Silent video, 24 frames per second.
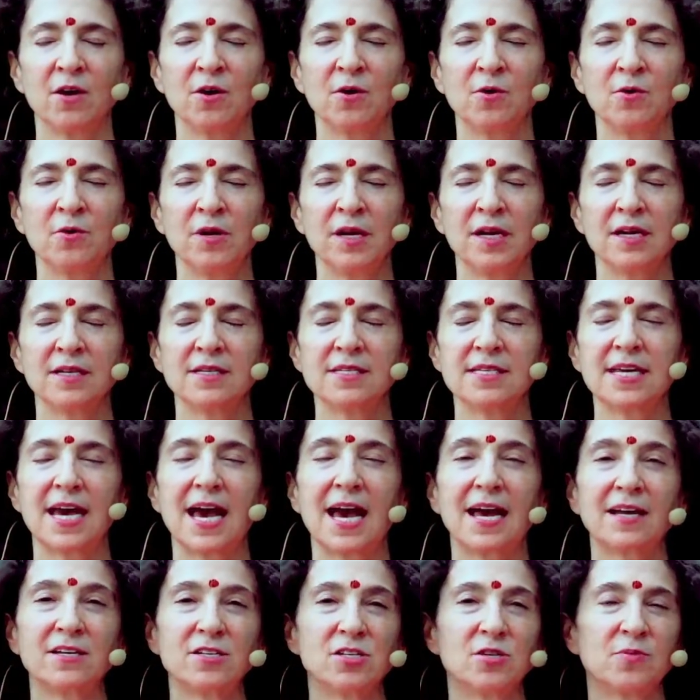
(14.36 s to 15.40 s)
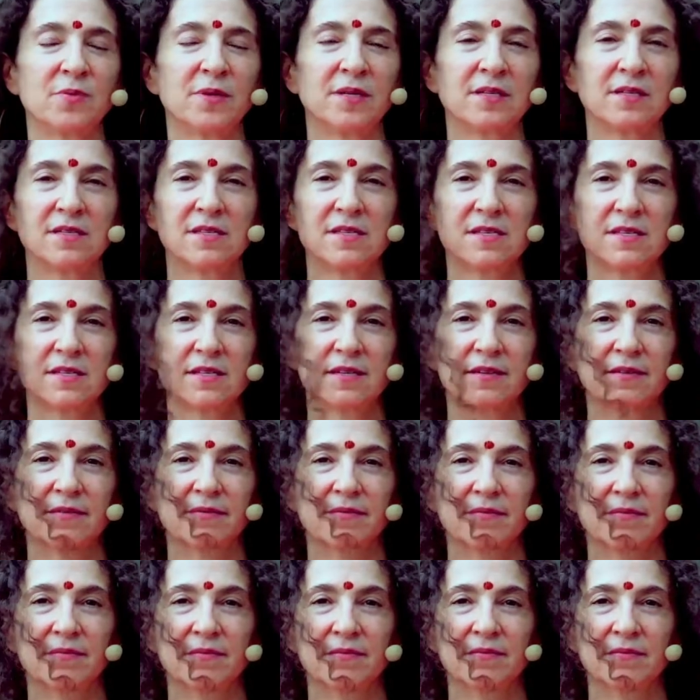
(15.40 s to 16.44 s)
own attachments,
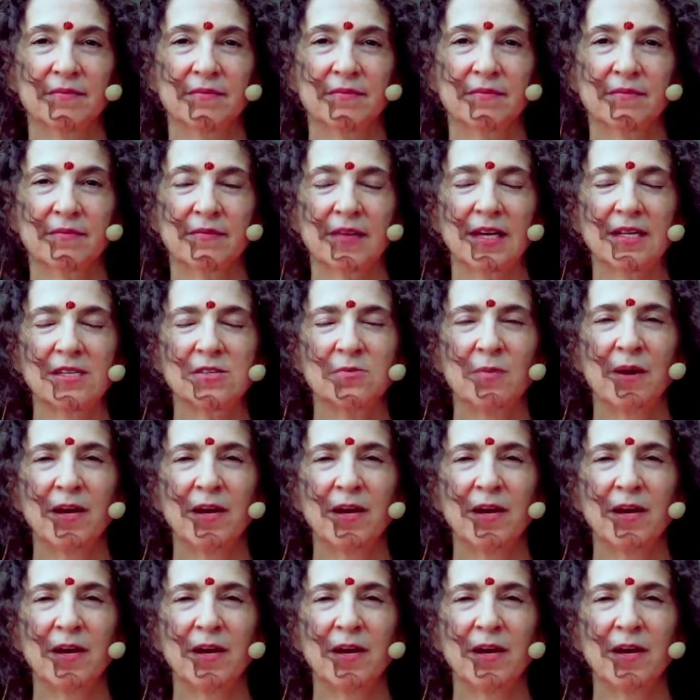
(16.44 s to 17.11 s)
it's